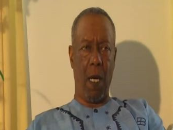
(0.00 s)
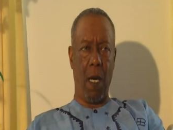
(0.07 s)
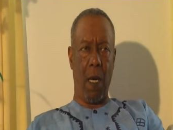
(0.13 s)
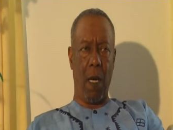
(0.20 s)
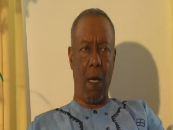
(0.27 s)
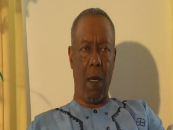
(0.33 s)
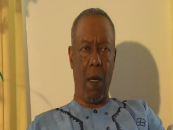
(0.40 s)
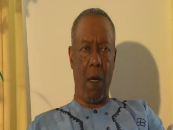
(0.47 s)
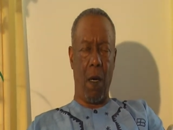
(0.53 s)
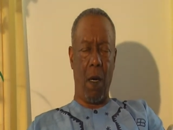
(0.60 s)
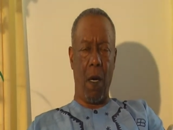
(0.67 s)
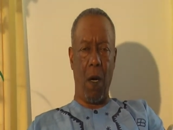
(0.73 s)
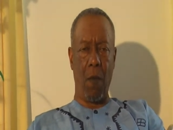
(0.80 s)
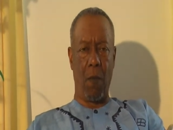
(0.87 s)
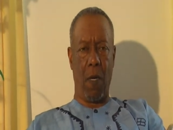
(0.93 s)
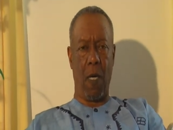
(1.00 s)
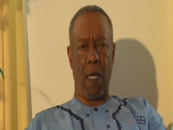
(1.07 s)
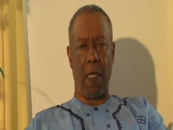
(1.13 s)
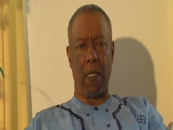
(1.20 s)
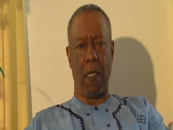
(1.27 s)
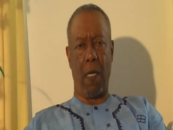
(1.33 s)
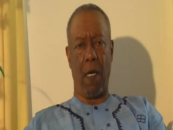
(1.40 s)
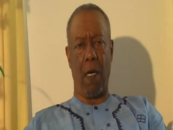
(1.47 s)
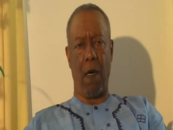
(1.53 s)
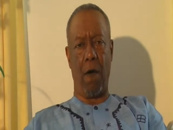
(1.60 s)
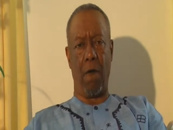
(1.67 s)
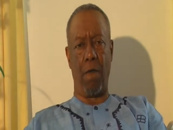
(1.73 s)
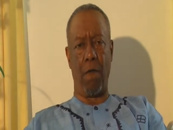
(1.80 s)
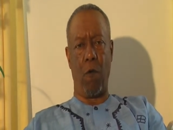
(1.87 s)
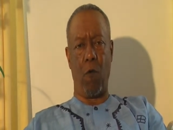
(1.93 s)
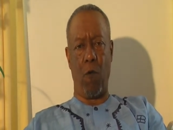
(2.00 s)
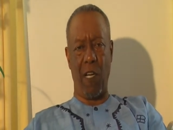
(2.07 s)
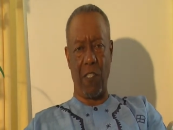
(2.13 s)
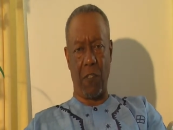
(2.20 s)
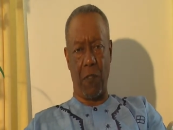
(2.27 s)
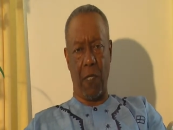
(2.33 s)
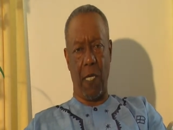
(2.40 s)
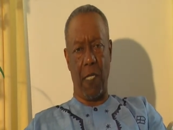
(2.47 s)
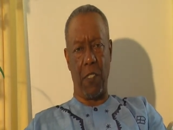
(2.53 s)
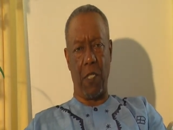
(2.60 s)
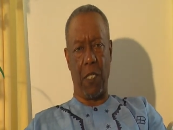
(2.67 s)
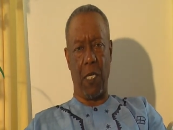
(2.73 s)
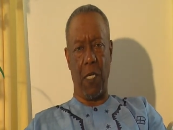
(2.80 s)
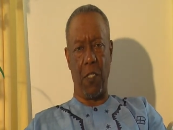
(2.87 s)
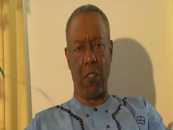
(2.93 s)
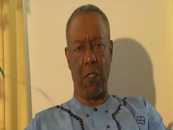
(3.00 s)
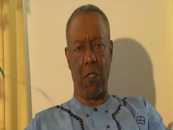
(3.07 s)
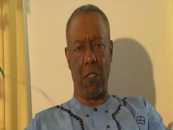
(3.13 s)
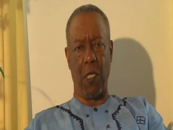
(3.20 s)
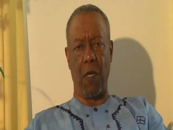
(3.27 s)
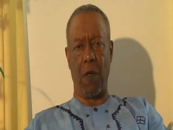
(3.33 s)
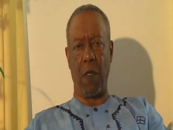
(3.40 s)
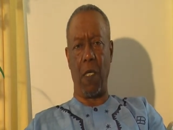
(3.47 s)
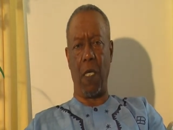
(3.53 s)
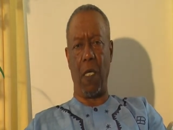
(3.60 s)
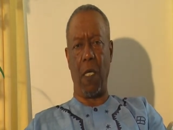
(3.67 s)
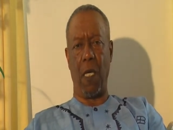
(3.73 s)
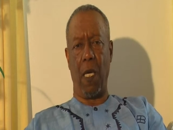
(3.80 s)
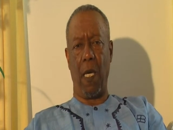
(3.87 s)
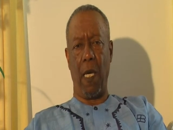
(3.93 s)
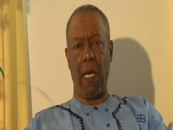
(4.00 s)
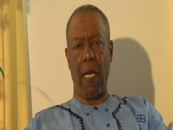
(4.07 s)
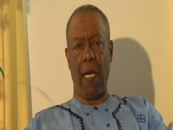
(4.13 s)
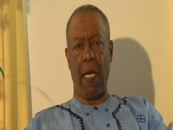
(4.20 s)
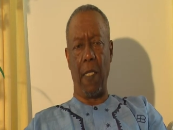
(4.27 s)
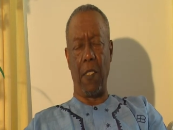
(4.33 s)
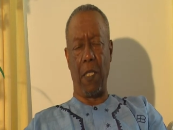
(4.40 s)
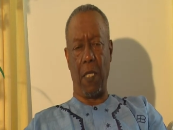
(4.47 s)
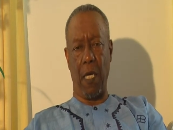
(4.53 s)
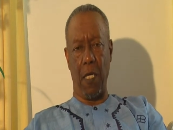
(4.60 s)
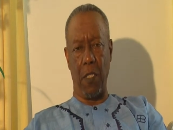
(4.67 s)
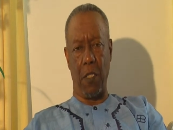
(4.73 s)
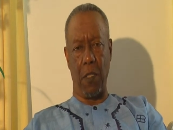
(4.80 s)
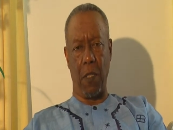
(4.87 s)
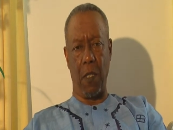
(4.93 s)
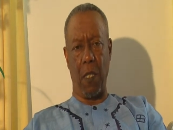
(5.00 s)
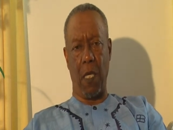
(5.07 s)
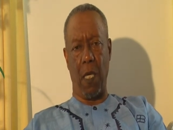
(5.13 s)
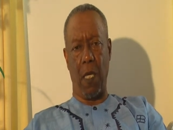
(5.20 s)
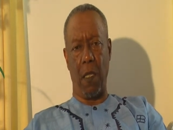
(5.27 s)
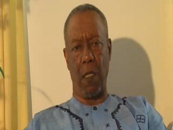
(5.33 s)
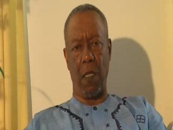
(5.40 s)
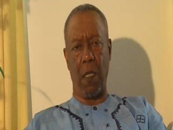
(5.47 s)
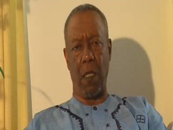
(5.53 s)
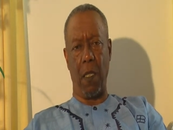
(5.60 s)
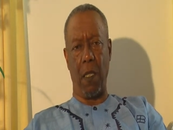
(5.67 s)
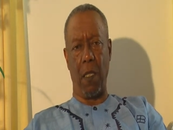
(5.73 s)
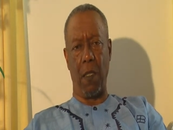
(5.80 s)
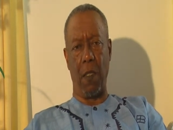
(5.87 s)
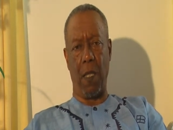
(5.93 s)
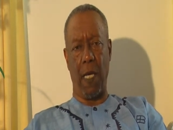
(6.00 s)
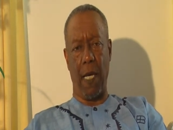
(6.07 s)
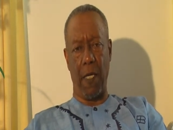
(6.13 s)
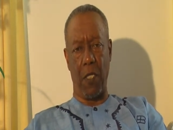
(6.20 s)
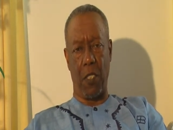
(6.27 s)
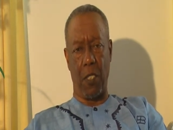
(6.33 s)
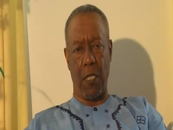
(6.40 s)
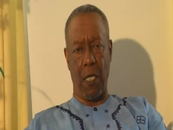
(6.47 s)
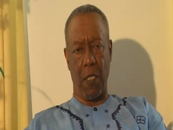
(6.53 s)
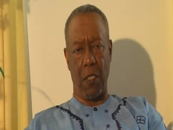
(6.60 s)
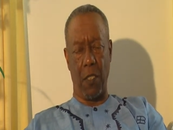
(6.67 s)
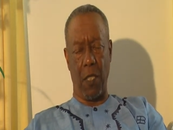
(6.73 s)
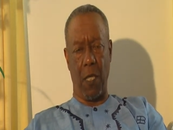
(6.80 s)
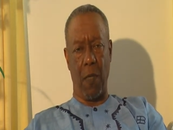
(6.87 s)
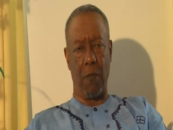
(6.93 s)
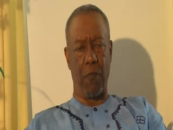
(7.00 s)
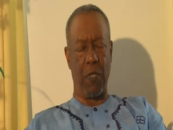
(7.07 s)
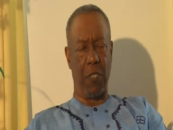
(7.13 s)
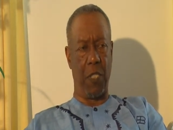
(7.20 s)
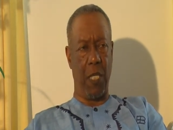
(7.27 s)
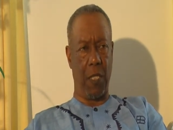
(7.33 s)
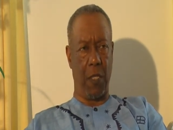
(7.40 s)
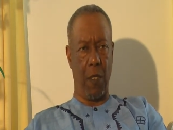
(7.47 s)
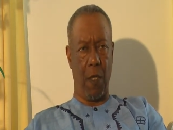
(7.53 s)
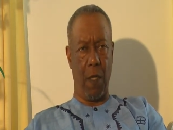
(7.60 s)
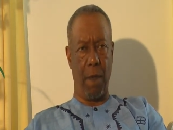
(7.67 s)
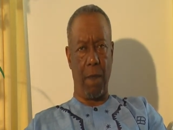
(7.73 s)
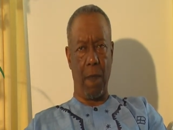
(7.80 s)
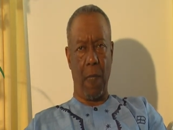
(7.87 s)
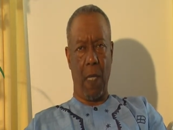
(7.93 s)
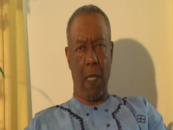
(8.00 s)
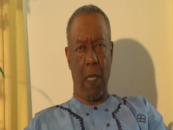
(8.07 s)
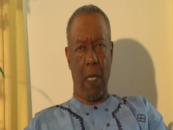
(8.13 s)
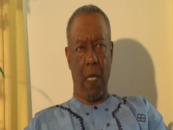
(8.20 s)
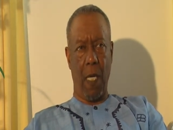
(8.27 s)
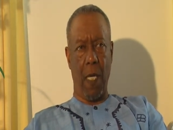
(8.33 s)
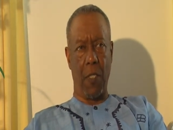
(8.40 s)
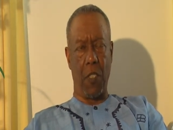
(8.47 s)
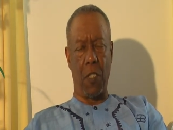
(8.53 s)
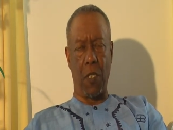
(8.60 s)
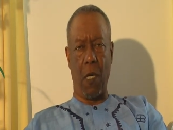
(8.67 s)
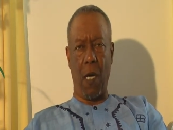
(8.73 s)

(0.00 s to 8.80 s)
uh, hallmark of Western education generally and education in the United States in particular. It